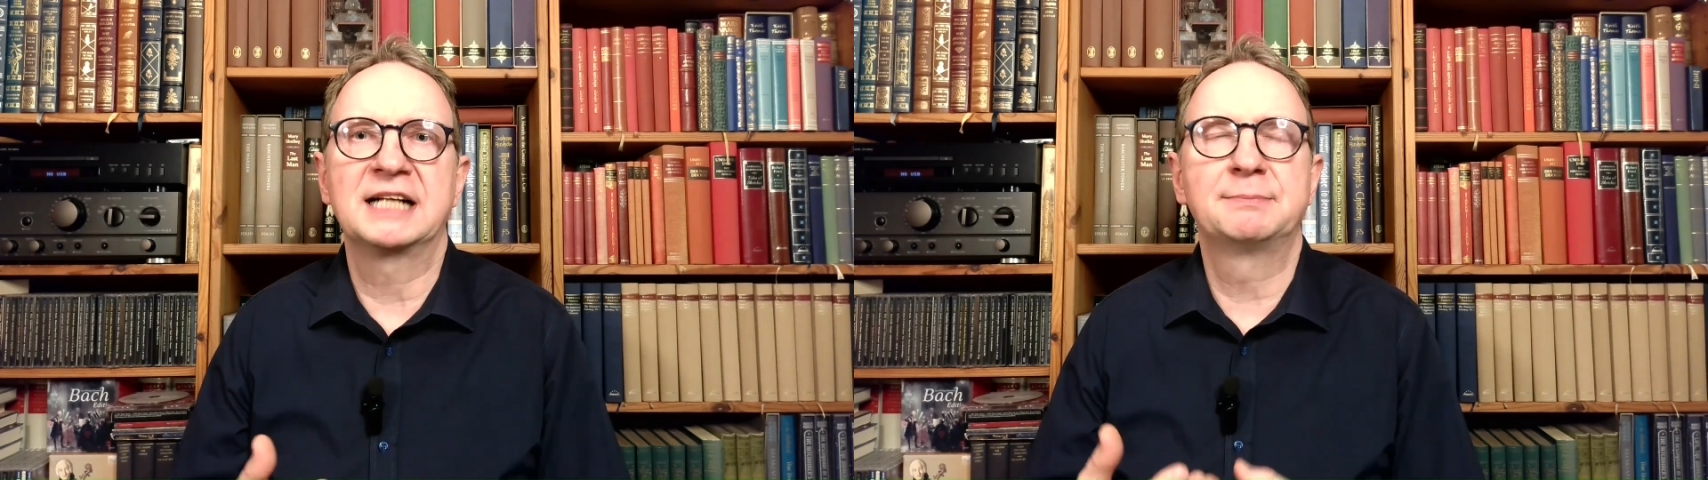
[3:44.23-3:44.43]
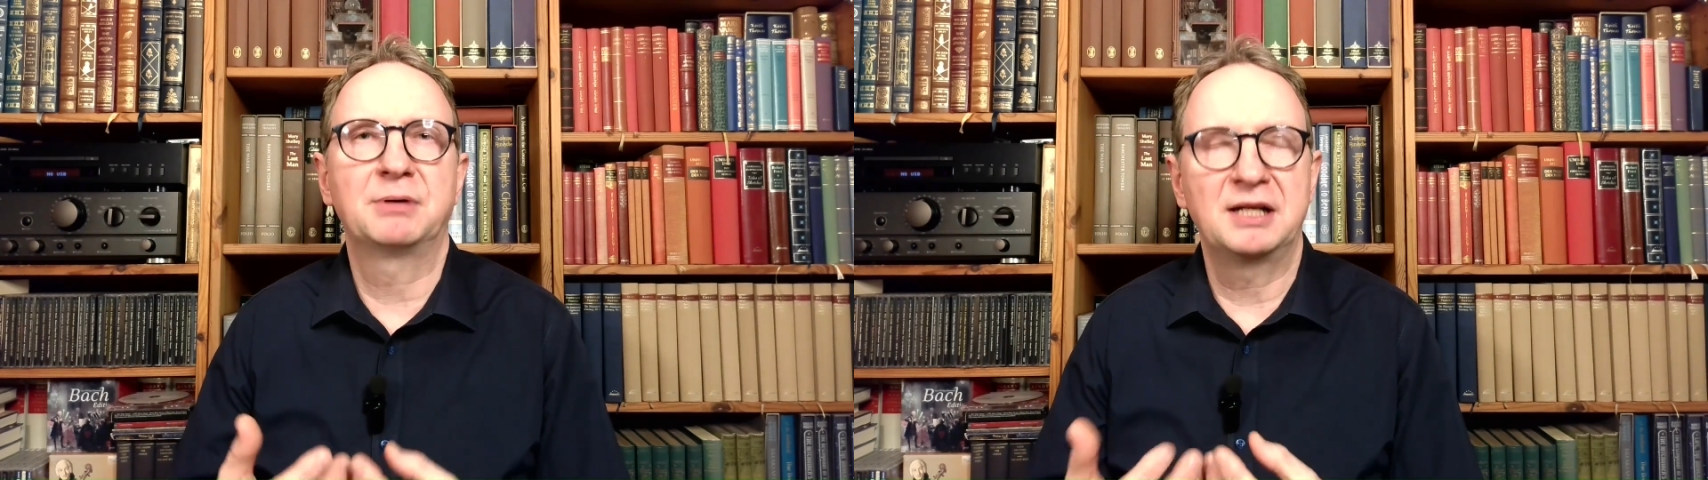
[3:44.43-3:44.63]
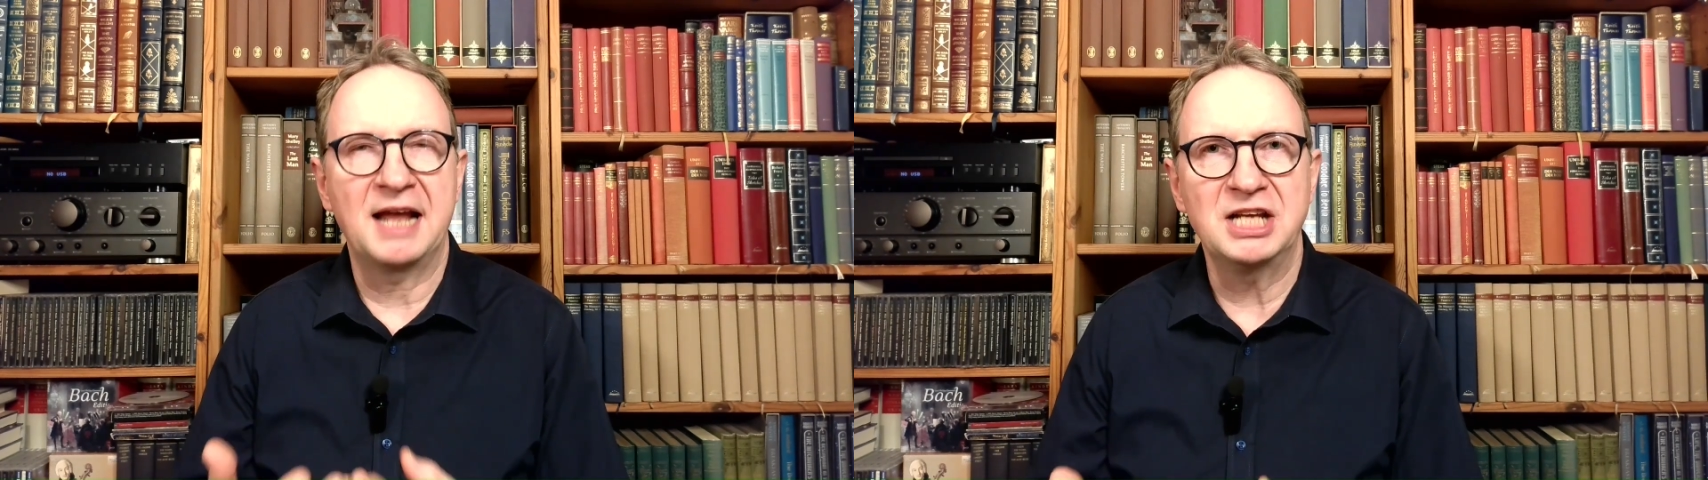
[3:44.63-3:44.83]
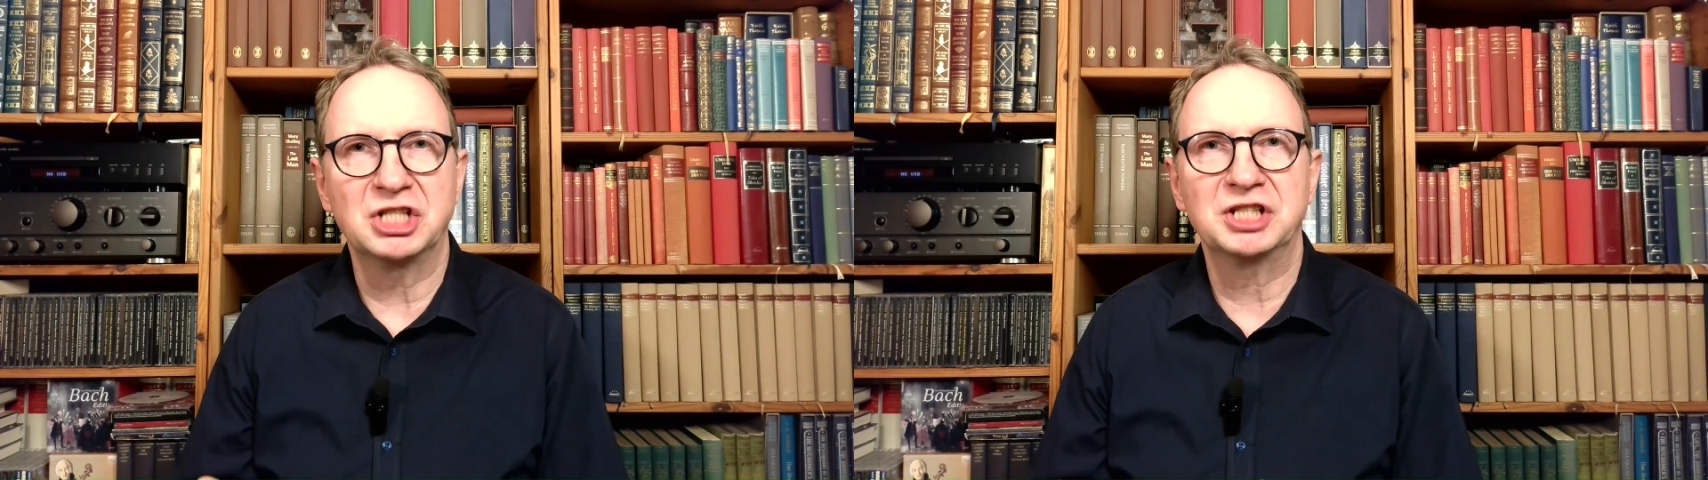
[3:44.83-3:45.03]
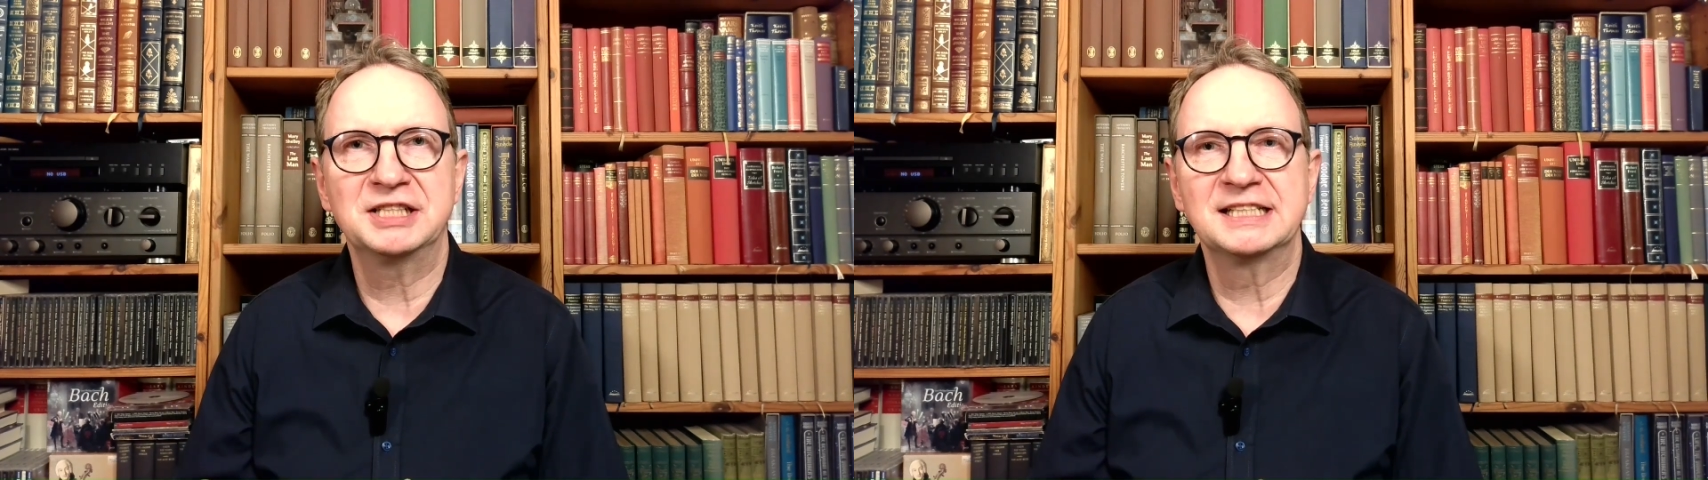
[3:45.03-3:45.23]

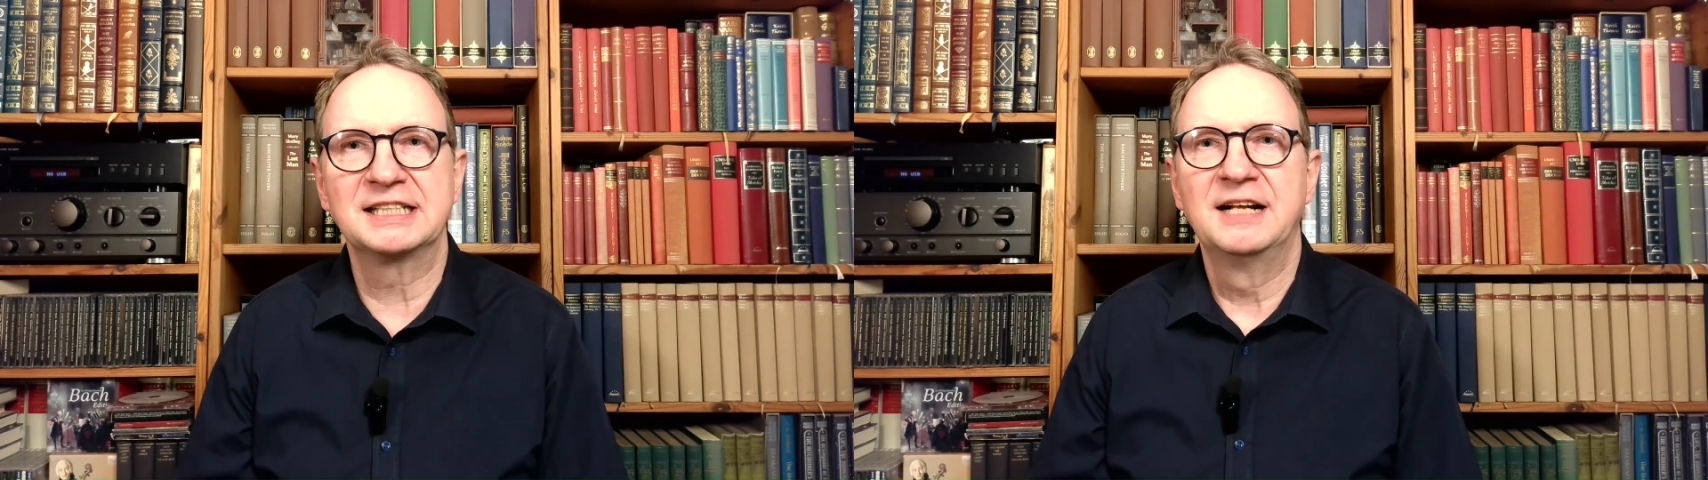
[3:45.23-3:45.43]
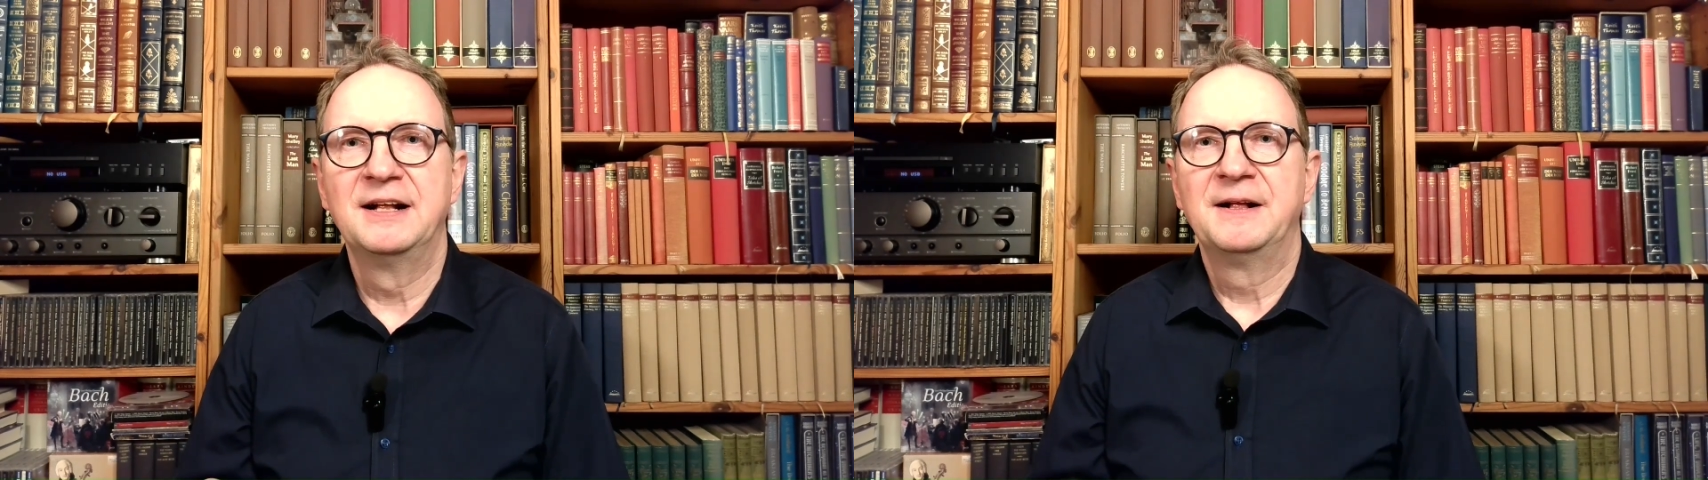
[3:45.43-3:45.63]
explanations